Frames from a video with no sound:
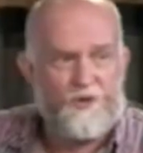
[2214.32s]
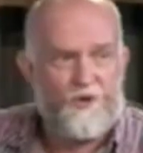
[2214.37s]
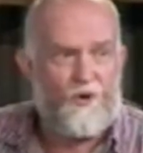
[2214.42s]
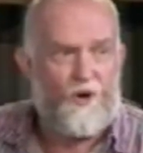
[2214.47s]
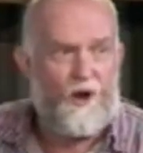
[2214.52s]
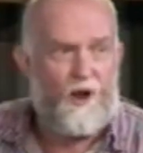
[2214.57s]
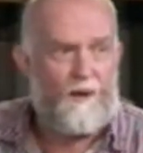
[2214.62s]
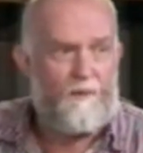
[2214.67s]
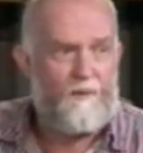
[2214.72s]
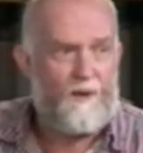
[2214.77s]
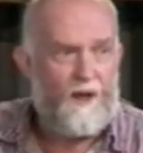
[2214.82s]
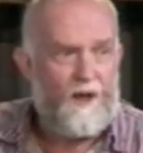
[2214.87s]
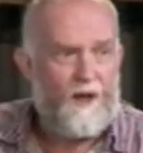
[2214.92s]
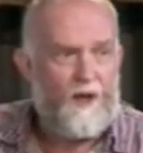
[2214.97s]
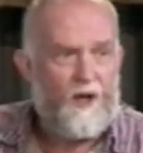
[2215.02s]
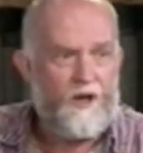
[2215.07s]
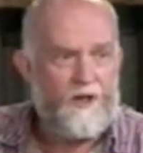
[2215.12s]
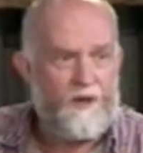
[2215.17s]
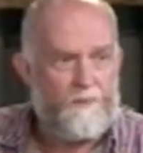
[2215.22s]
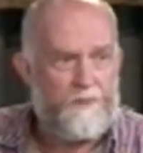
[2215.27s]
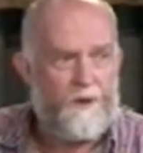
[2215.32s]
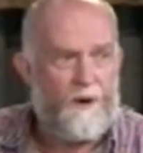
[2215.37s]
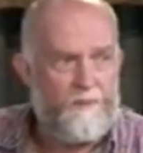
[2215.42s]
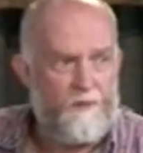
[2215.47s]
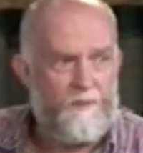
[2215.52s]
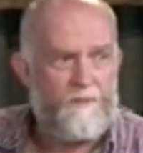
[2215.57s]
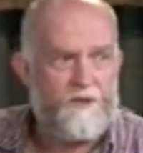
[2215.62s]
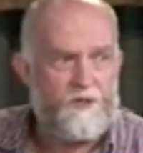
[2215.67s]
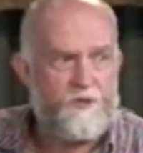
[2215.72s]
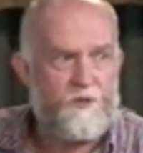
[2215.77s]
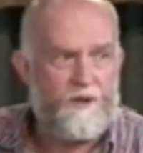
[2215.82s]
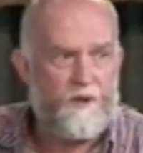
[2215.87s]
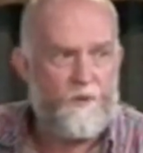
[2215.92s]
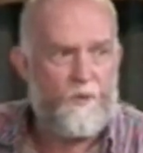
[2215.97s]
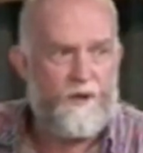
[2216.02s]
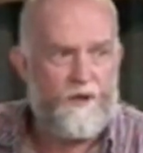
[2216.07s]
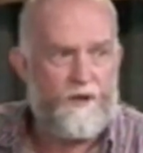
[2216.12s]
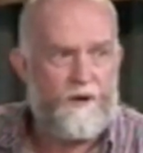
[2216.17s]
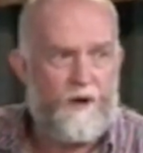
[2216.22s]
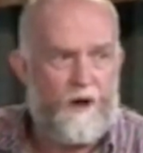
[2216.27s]
arm. And your problem is with a
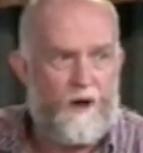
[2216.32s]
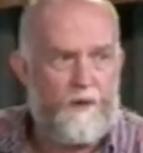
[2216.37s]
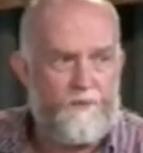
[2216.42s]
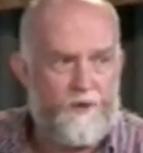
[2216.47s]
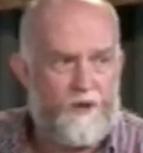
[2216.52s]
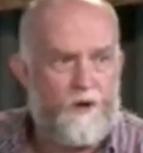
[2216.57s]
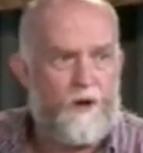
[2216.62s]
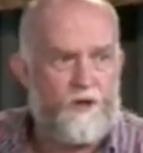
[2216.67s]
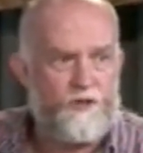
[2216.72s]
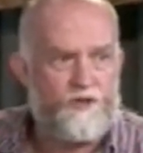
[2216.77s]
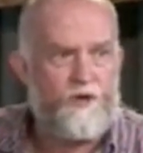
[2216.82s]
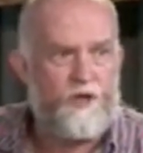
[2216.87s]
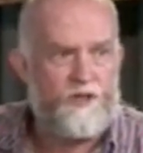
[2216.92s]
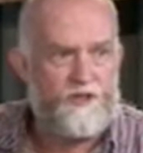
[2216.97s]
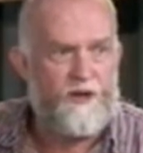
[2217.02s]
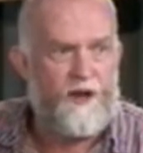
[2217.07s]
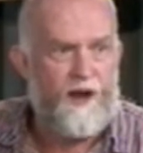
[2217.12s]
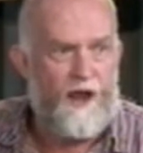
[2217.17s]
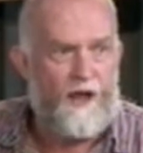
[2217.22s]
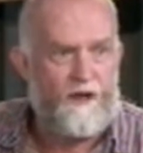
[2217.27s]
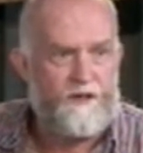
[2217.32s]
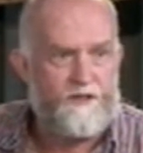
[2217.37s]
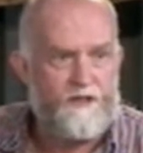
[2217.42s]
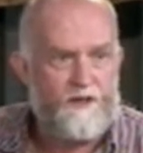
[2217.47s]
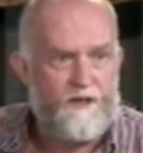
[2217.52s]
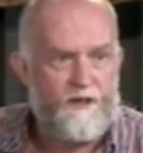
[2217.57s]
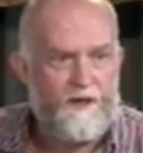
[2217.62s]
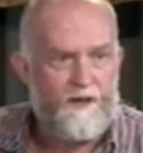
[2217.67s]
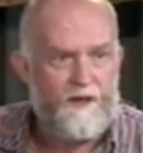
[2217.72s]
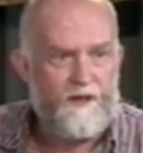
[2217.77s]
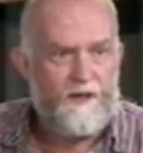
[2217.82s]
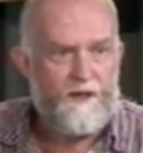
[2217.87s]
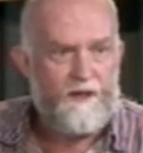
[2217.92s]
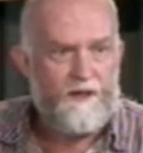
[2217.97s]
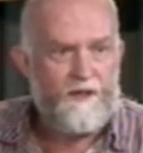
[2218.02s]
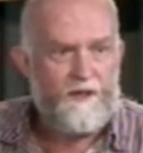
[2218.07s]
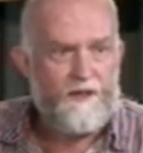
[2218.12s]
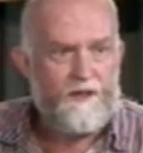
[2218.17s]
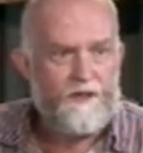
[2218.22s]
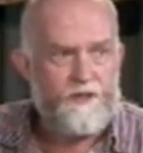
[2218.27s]
withered arm, you can't stretch it out.
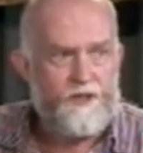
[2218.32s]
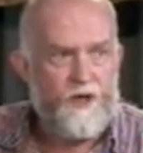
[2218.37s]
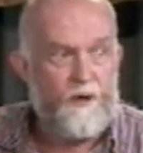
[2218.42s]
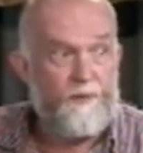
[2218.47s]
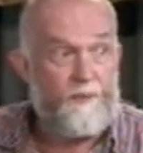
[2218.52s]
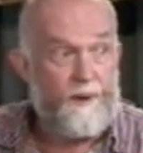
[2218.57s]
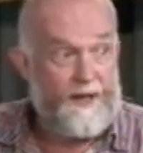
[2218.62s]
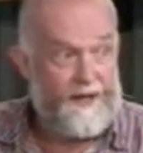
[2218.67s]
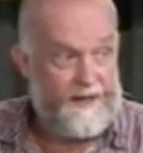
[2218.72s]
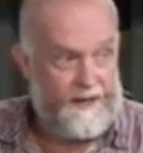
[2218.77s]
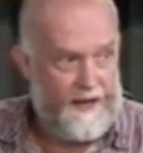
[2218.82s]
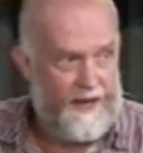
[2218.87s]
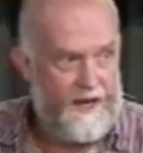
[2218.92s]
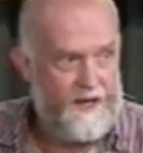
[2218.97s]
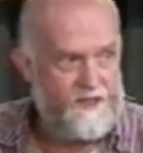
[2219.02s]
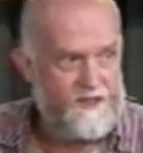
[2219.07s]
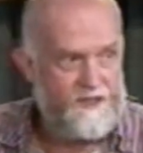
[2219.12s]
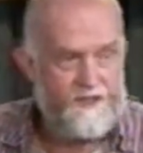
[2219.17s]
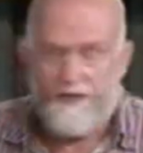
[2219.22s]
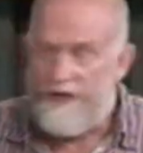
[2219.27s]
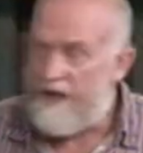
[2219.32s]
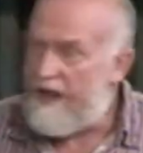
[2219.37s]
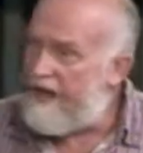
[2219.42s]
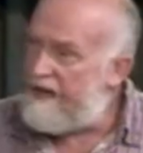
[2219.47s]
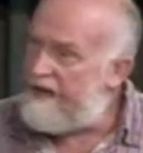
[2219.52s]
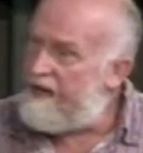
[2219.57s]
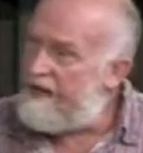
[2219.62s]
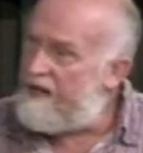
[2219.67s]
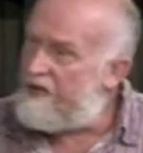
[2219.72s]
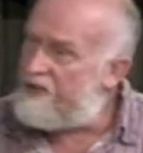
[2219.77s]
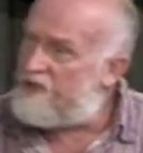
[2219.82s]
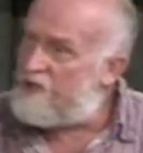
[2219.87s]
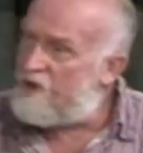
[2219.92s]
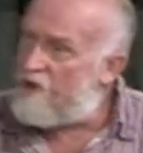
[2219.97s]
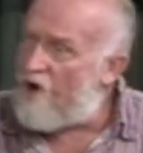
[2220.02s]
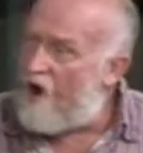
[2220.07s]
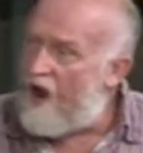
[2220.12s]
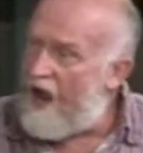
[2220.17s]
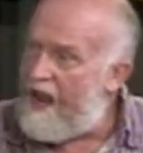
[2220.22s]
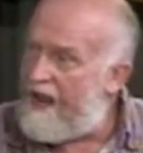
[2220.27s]
So, but he does. And in his
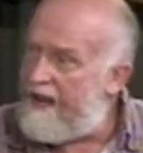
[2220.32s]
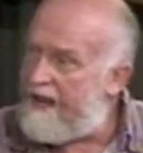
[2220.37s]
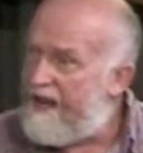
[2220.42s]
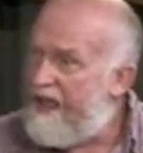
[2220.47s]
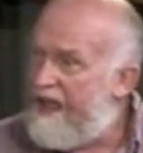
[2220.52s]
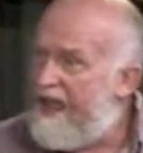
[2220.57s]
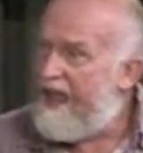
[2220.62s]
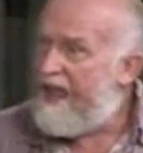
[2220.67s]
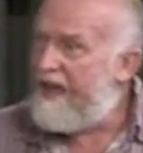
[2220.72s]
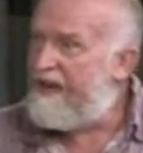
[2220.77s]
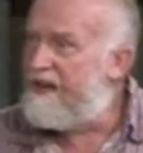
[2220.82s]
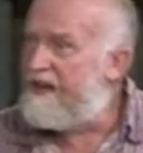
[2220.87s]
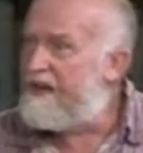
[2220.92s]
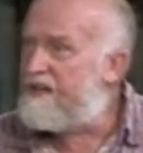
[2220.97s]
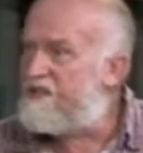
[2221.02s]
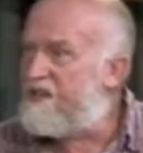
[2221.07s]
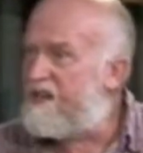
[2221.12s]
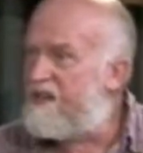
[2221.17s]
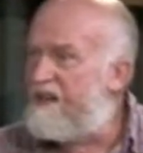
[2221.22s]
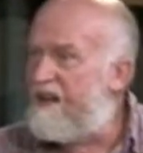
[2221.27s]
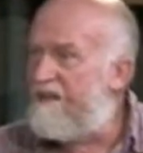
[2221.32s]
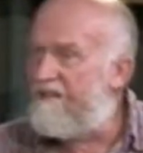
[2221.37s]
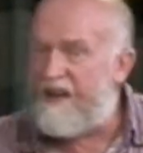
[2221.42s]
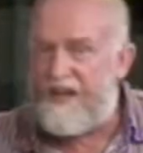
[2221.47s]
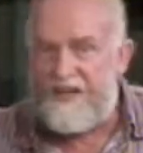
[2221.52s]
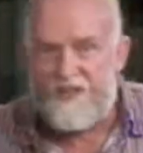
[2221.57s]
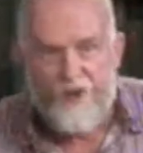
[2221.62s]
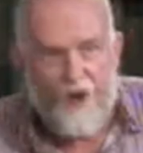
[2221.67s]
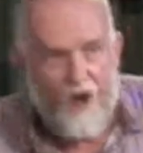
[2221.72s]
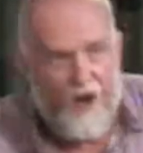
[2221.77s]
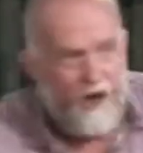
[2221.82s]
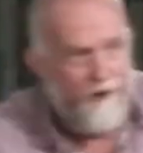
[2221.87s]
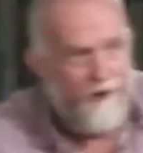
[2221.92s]
trying and in his endeavor, his arm